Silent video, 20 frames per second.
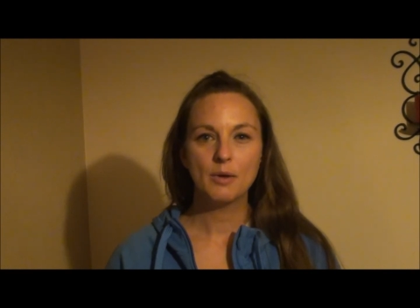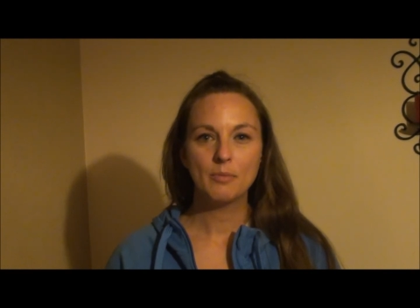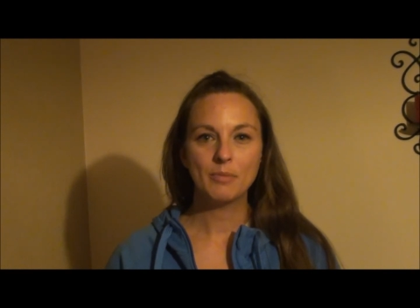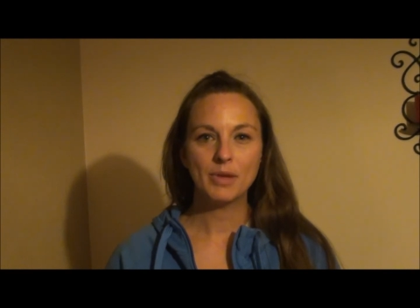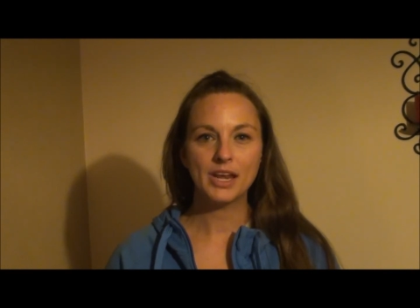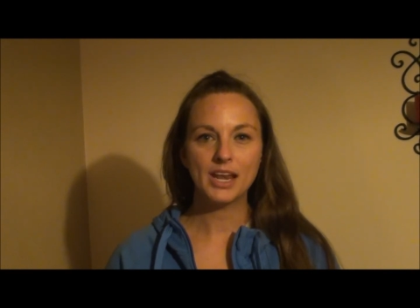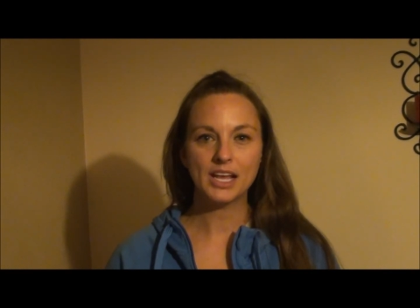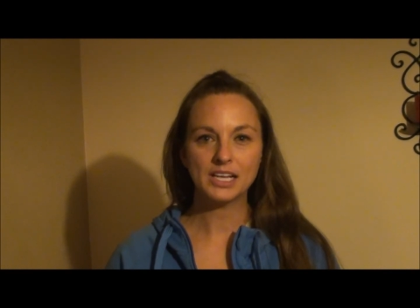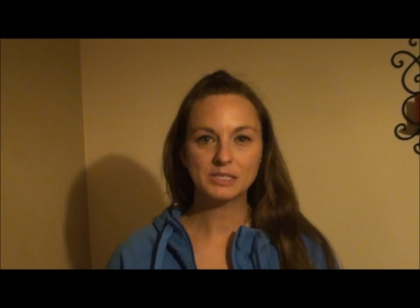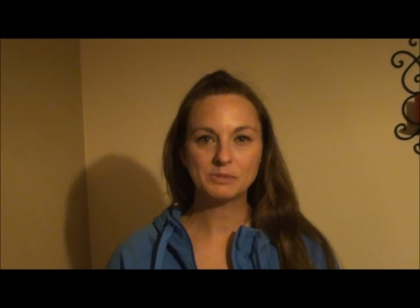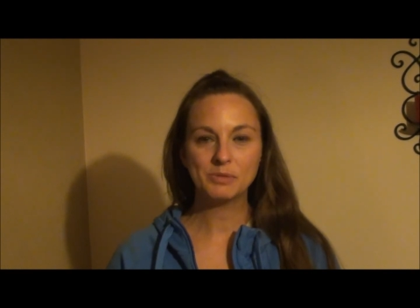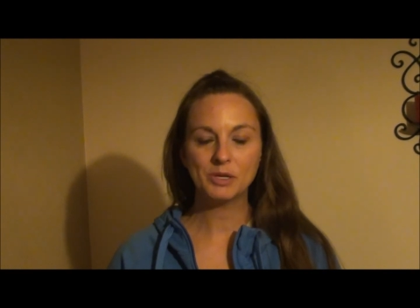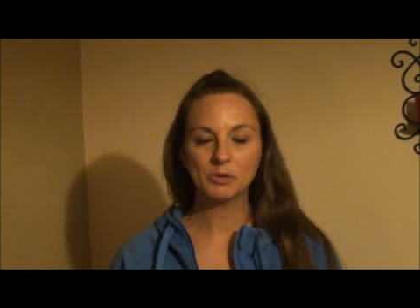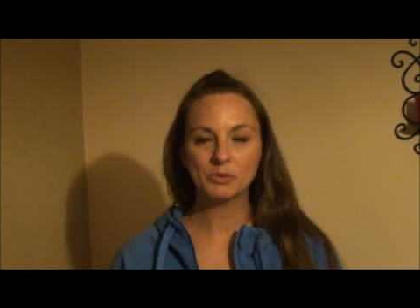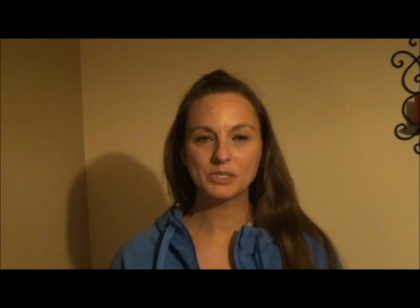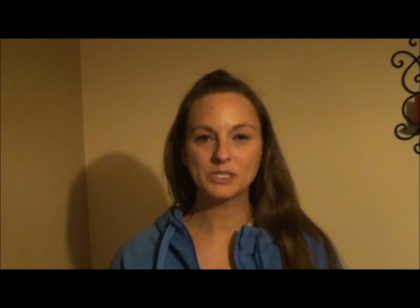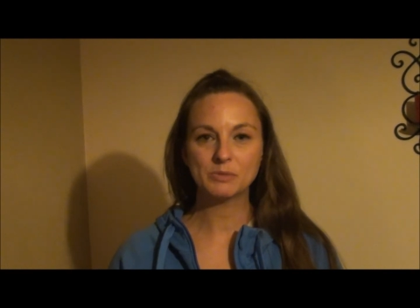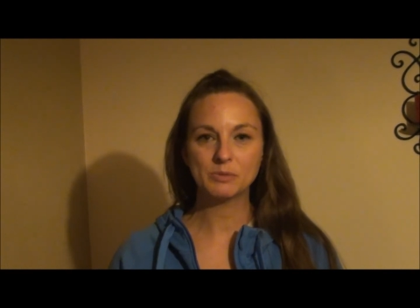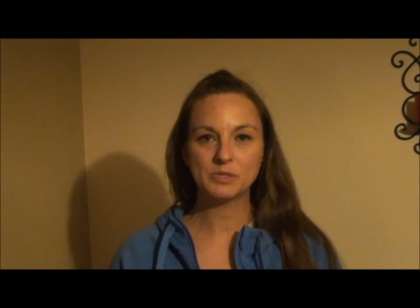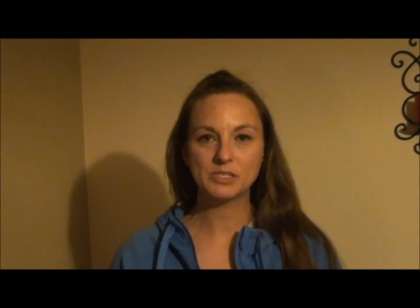My next meal
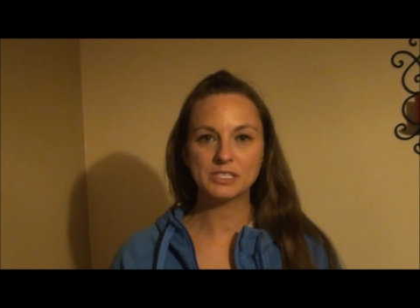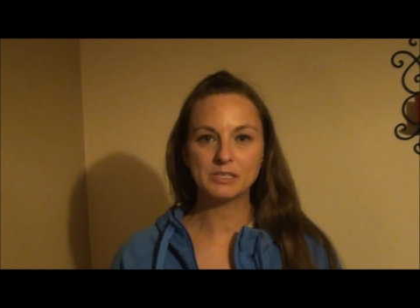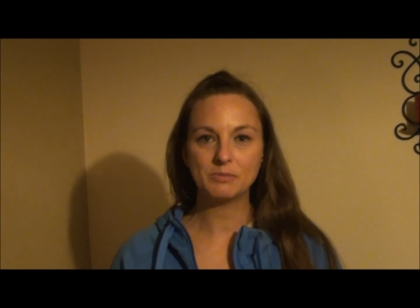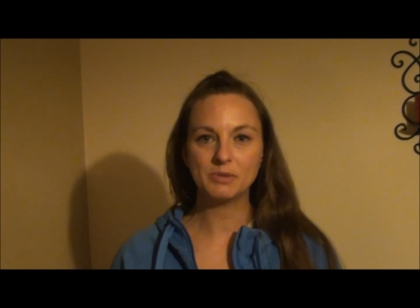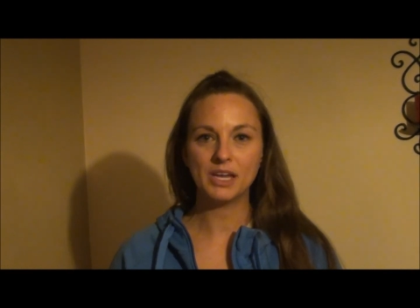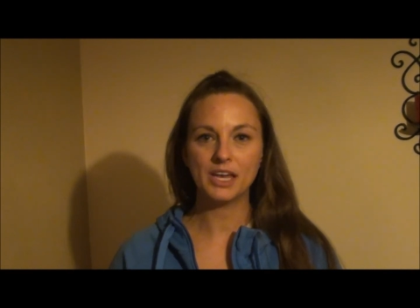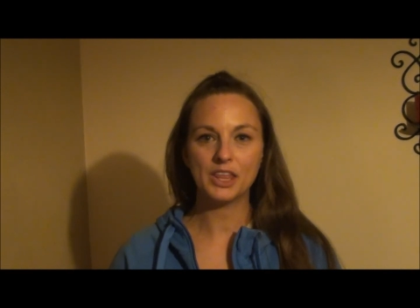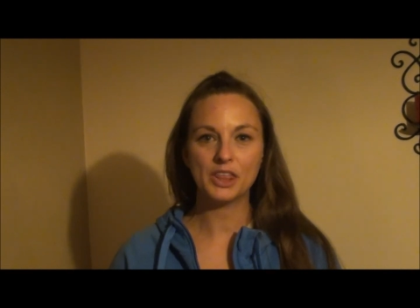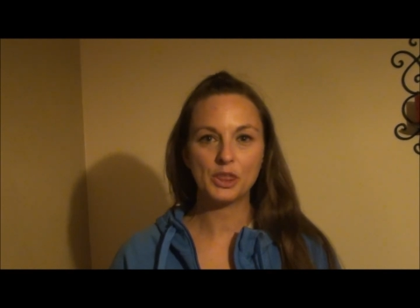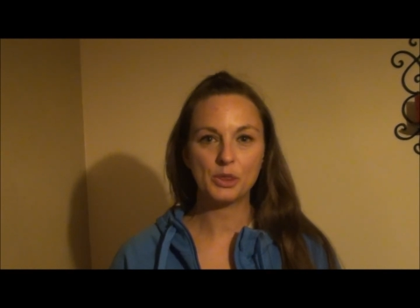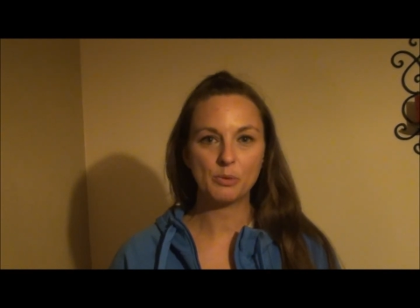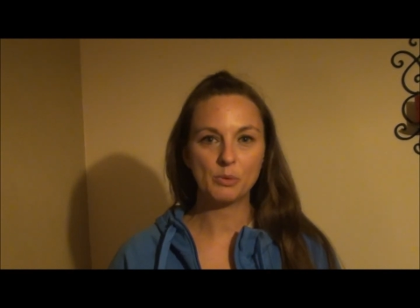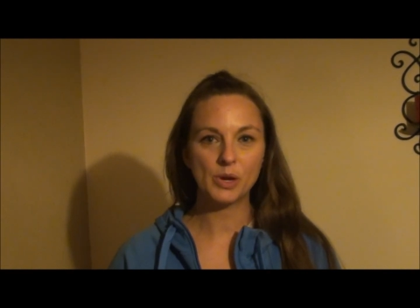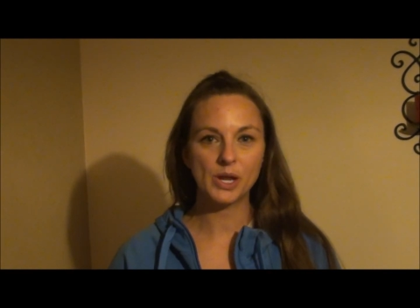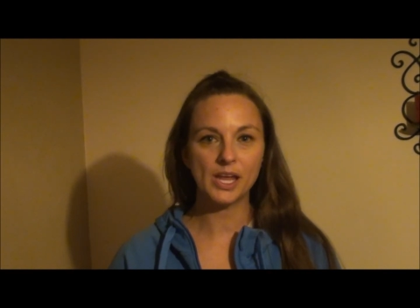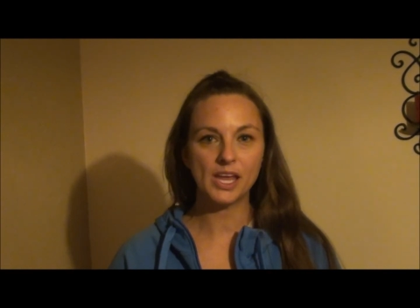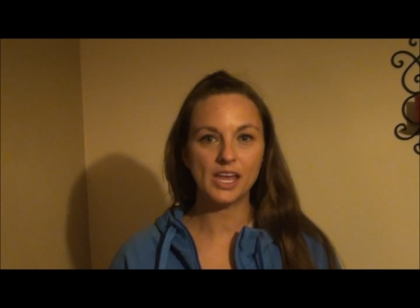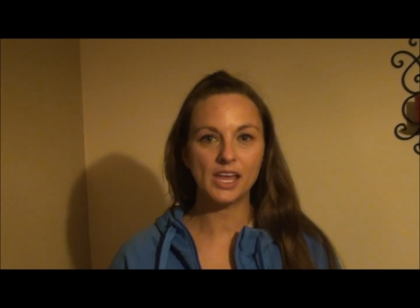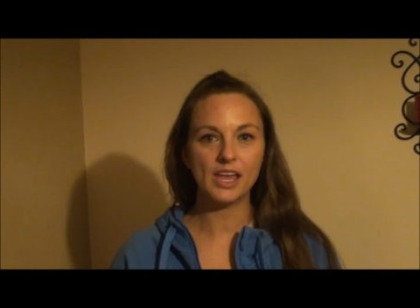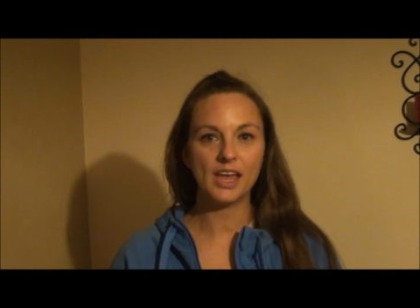was supposed to be at
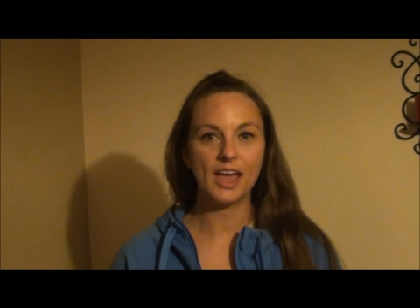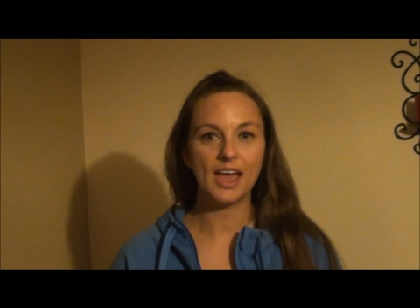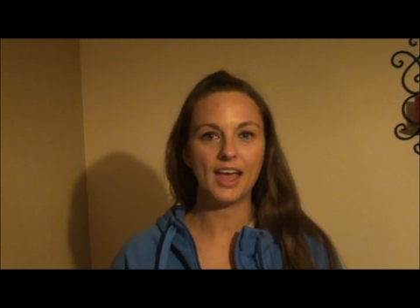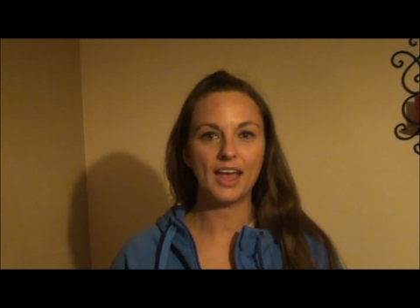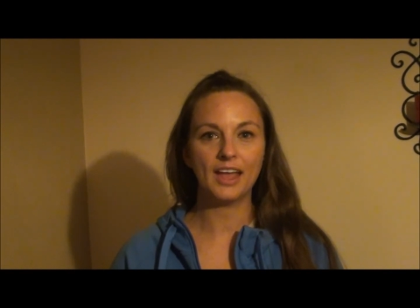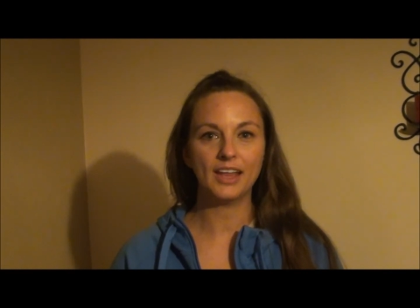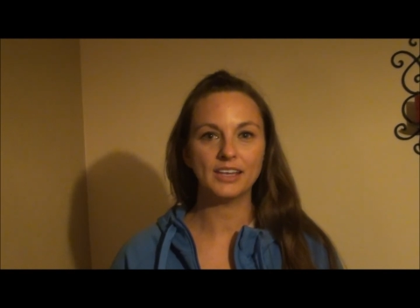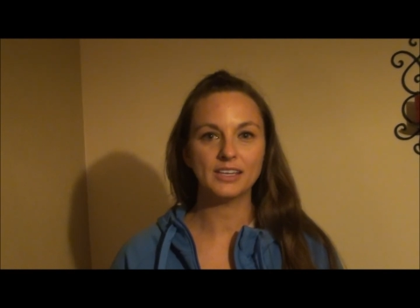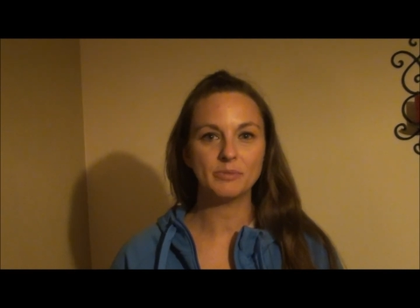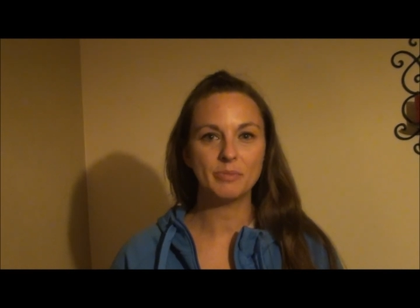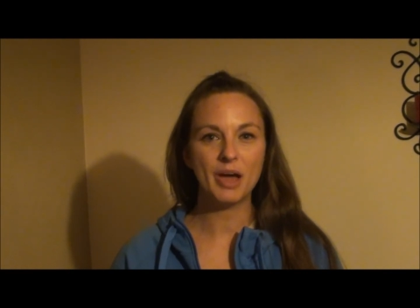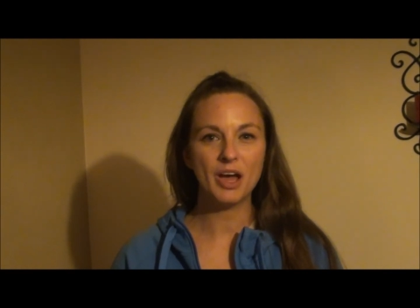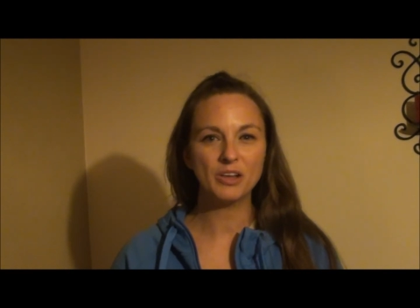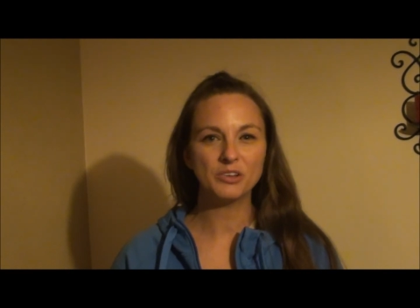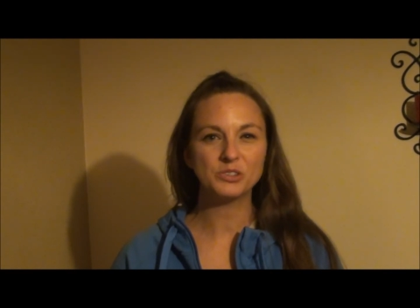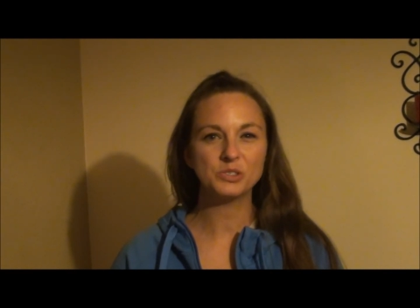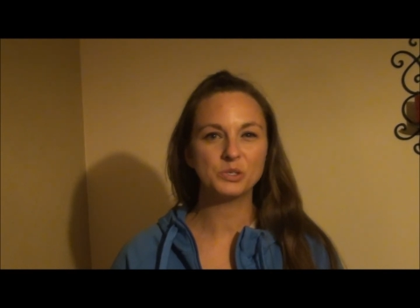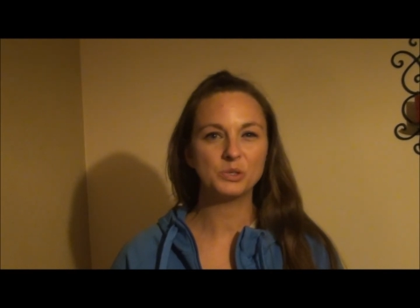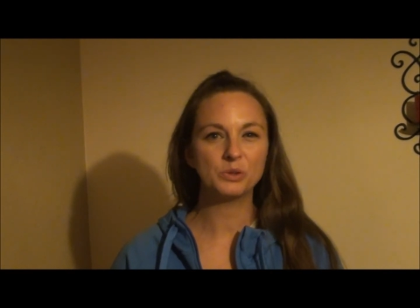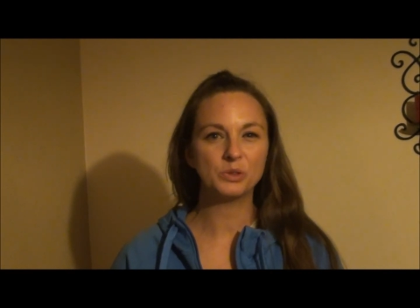3 and
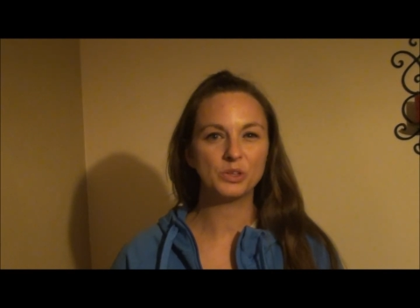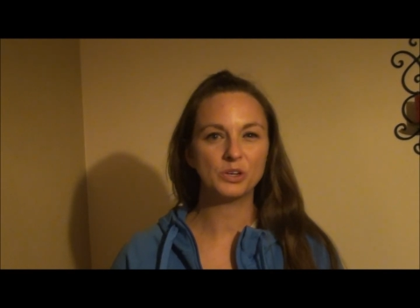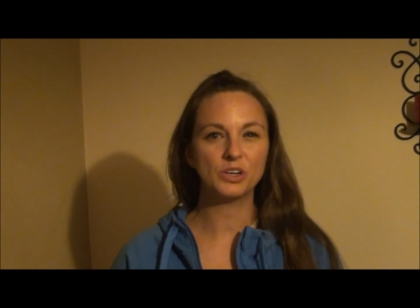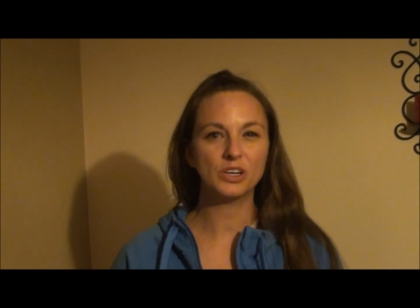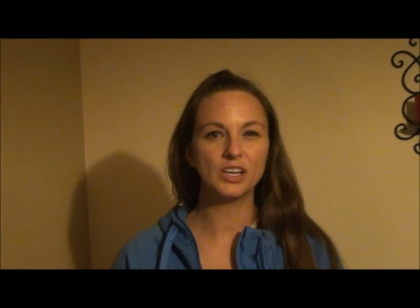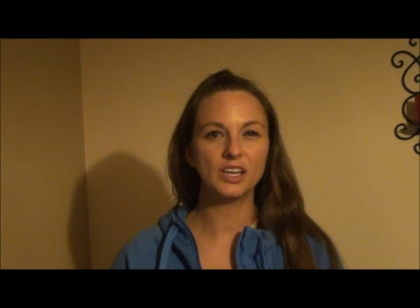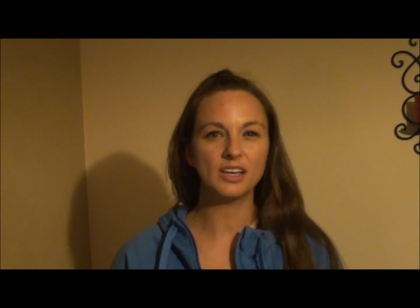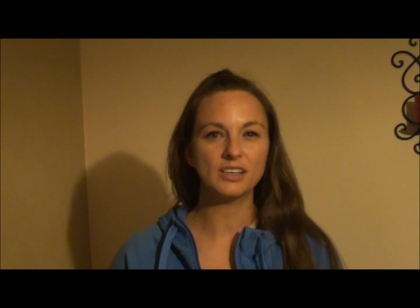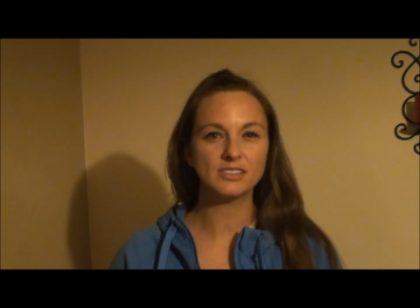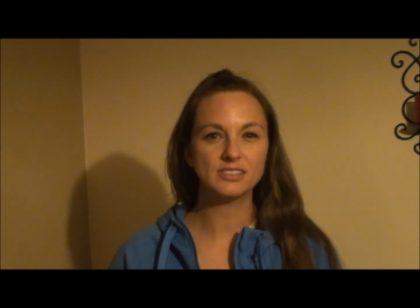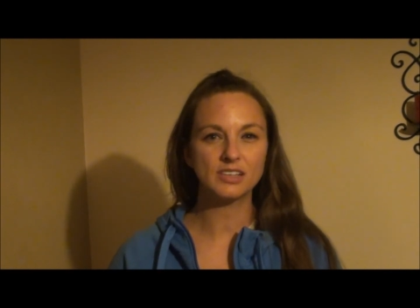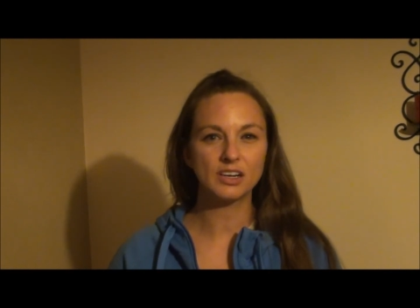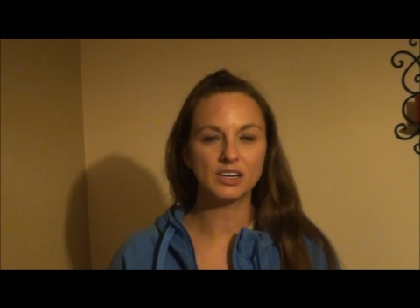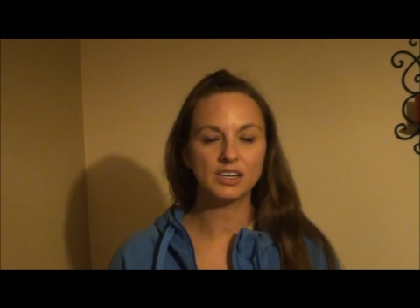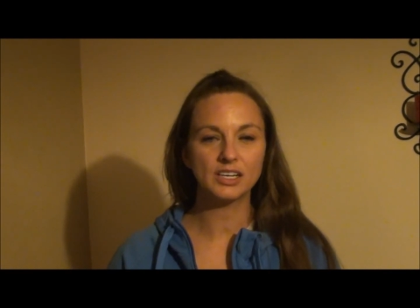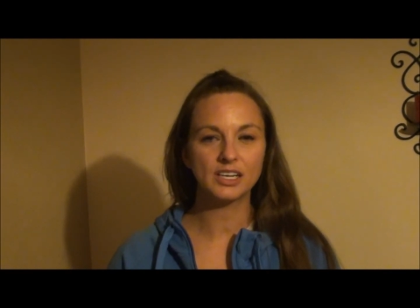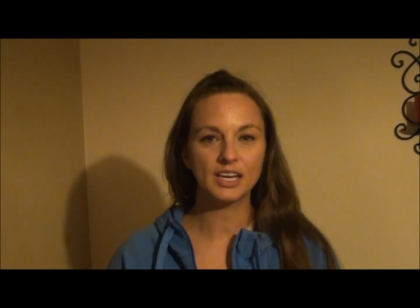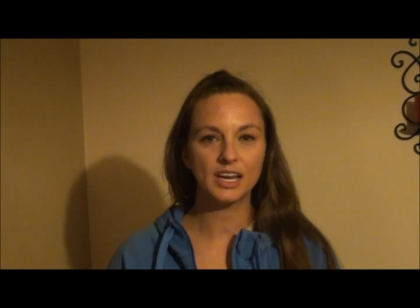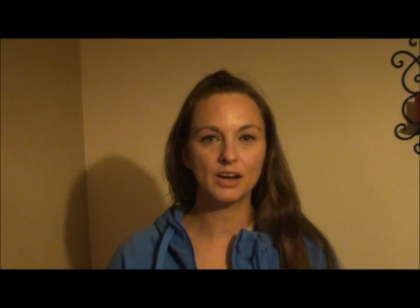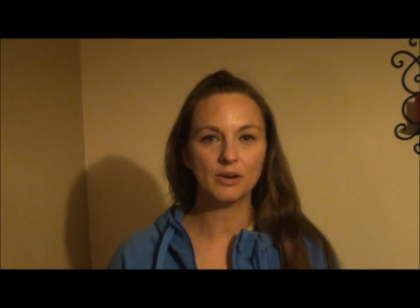about 2.30 I
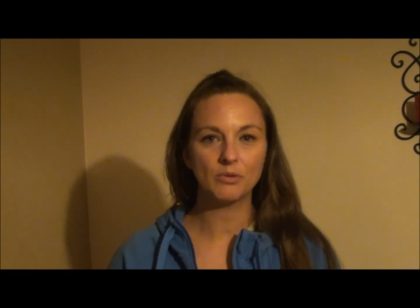started to get